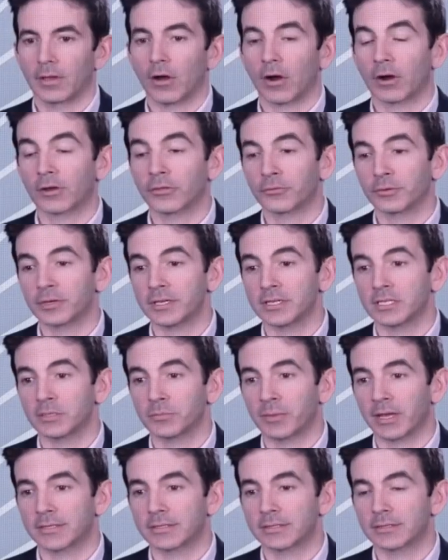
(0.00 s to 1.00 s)
R3 has
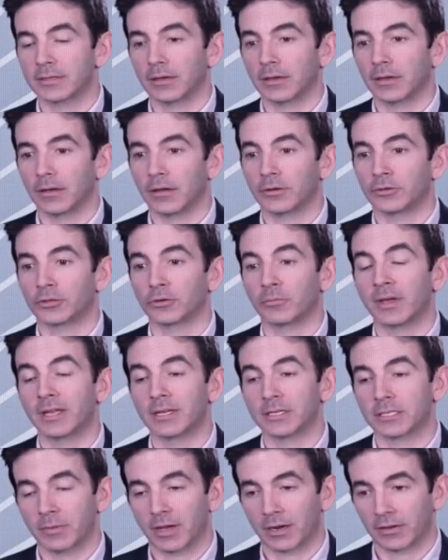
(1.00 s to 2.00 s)
spent a
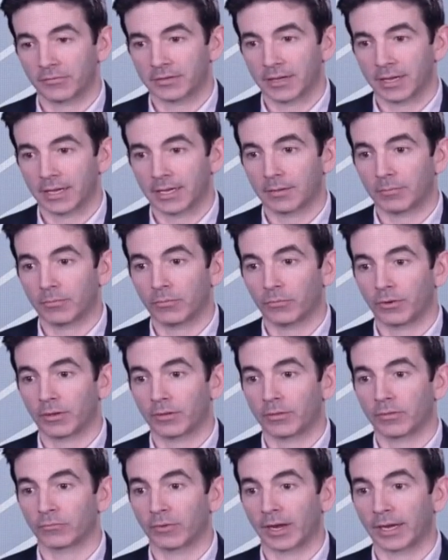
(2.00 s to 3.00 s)
tremendous amount of time
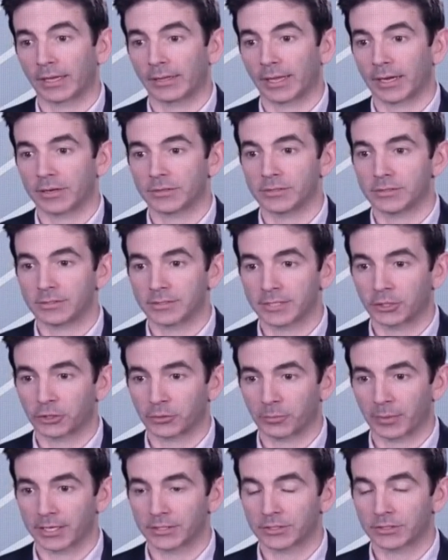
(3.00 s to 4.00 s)
with regulators and
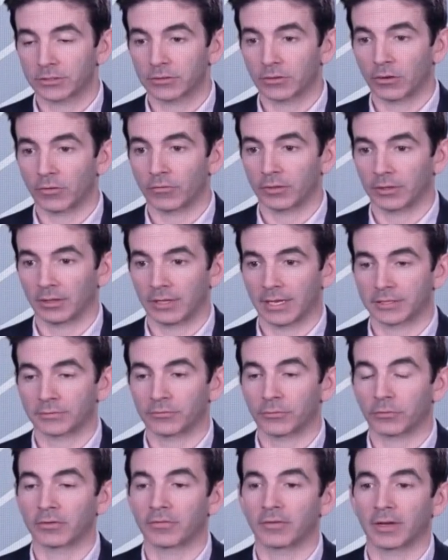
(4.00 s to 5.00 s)
central banks over the
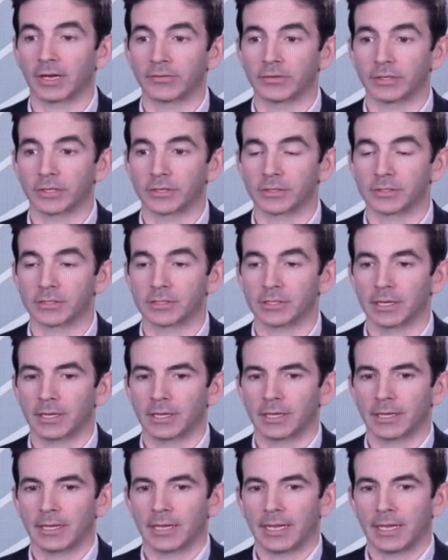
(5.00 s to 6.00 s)
last 4 to 5 years.
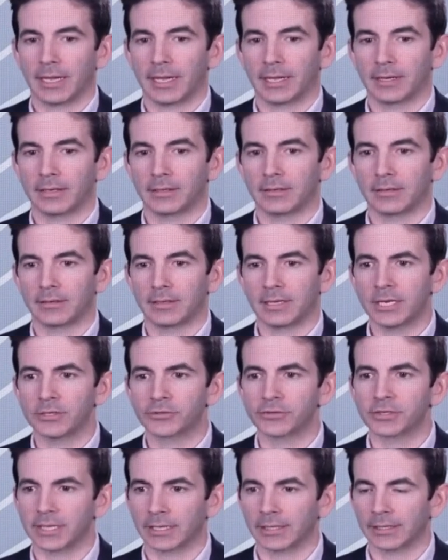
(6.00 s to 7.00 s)
And
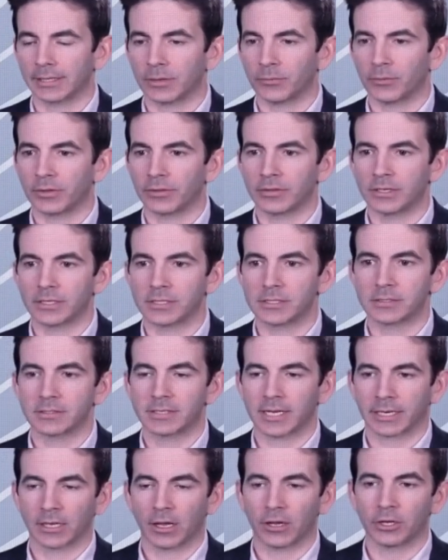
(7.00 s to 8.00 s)
interestingly, with this
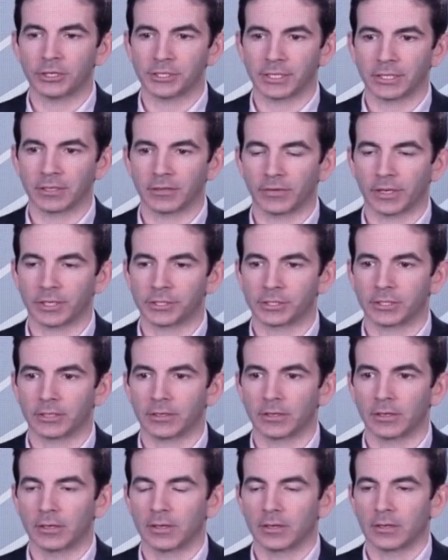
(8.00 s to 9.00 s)
technology
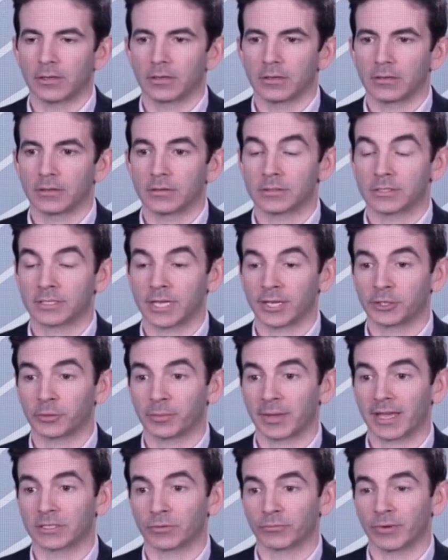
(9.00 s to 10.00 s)
innovation, central
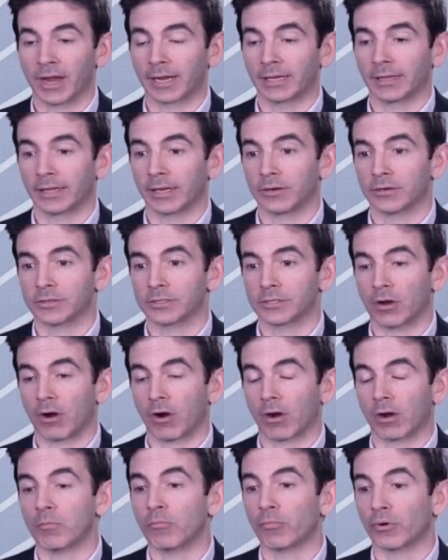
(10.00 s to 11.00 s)
banks and regulators
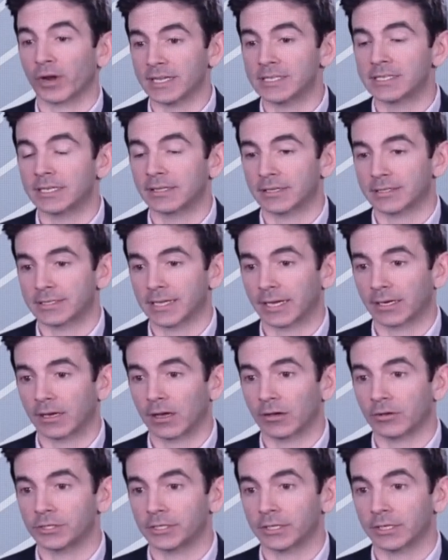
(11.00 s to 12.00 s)
are embracing the
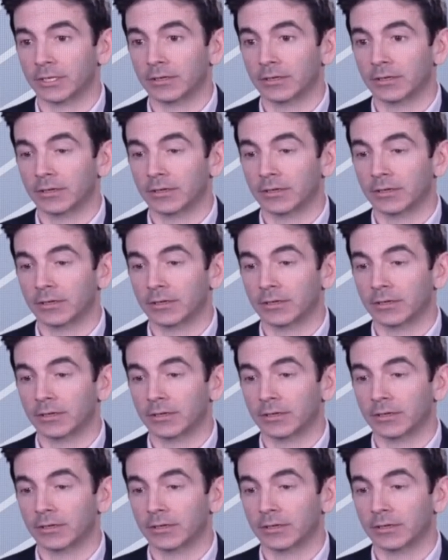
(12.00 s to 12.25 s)
technology.